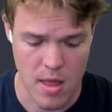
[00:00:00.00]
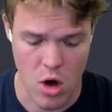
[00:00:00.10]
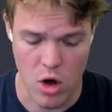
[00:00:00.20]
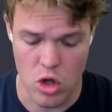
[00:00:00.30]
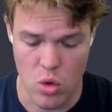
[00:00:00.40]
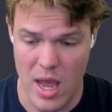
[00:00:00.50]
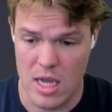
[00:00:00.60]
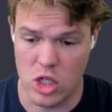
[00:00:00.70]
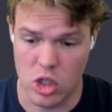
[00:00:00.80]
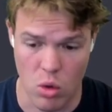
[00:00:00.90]
Are you a
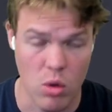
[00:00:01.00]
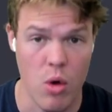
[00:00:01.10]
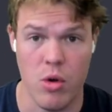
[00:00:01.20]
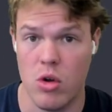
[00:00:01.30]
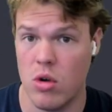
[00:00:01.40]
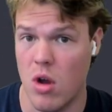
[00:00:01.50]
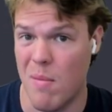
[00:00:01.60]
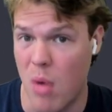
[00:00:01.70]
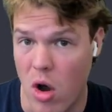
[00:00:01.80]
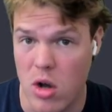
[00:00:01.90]
sole owner, a
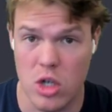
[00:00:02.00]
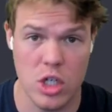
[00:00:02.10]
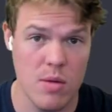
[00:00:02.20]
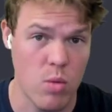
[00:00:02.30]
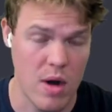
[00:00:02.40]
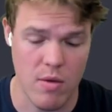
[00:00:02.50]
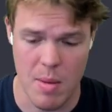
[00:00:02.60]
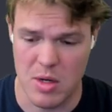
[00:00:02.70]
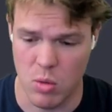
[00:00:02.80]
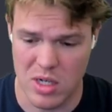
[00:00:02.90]
partnership, whatever it may
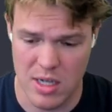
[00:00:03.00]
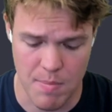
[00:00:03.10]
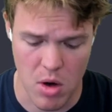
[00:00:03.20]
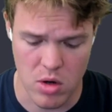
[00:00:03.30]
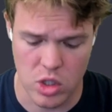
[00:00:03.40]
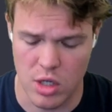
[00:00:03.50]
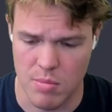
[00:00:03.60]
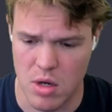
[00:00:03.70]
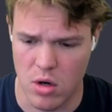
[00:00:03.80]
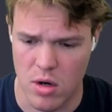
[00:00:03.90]
be? So we're going to say partnership
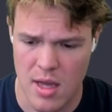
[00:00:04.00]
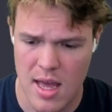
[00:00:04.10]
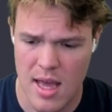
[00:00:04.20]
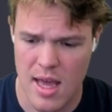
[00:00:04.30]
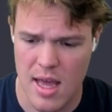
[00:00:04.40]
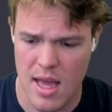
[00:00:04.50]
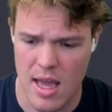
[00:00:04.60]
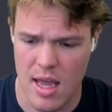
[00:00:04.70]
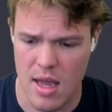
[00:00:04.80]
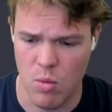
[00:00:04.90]
here,
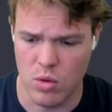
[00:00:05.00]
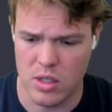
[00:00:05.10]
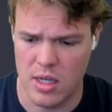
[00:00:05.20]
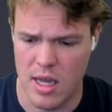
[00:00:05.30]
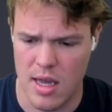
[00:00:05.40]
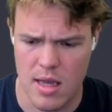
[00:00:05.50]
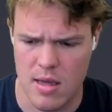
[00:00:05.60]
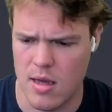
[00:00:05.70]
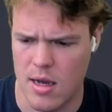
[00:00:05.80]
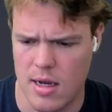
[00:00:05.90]
and we'll say